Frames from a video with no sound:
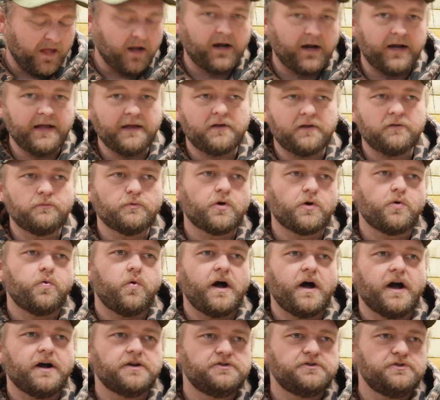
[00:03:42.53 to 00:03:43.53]
It
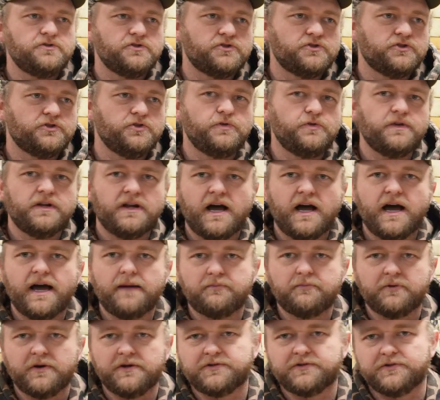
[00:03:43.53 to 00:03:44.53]
requires you to shoot in
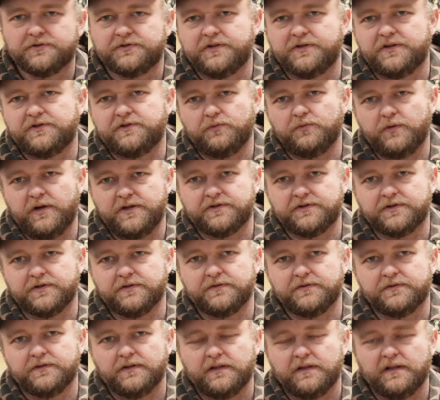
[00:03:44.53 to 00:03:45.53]
high pressure
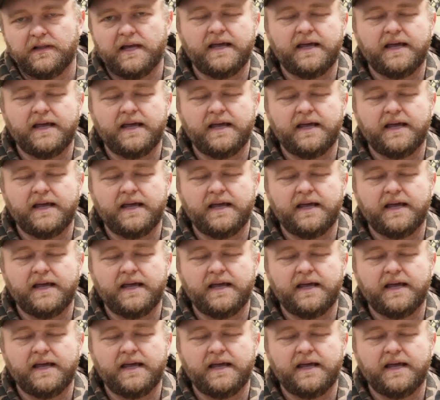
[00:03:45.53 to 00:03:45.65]
situations.